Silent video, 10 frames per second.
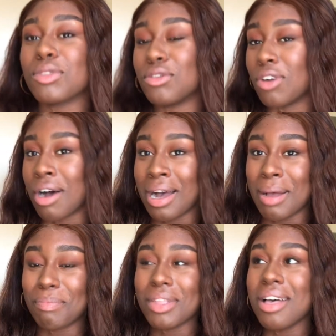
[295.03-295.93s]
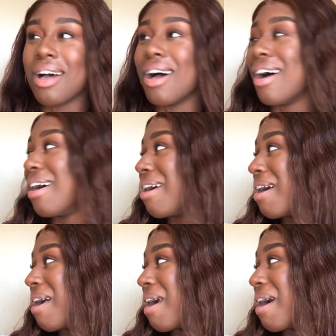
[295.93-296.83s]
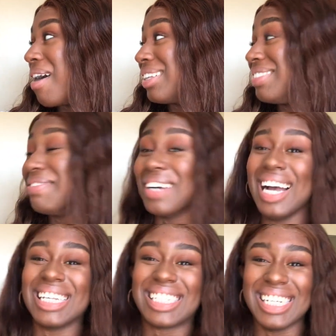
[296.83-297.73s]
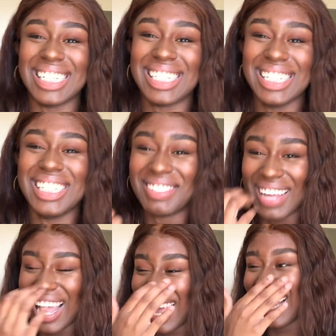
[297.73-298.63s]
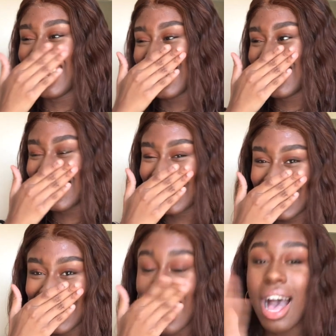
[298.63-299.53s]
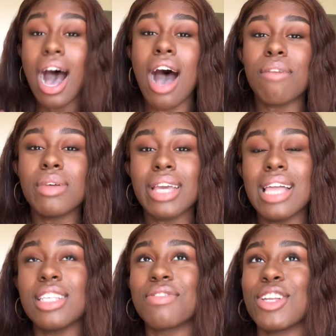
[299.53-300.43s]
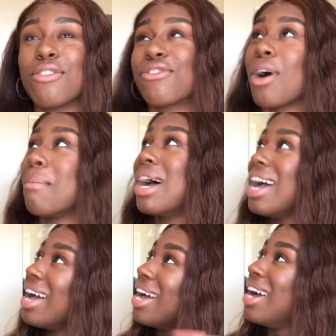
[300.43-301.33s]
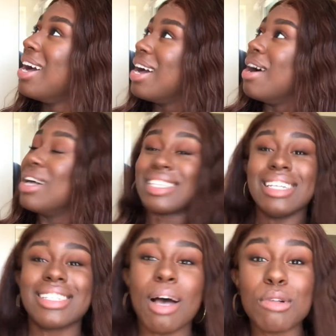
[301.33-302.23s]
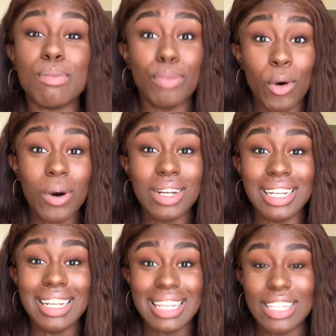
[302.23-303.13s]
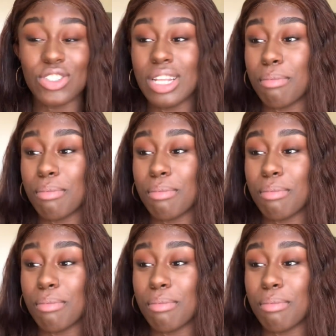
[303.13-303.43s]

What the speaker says: Right. My sister's I've been getting this video from since I was born, literally,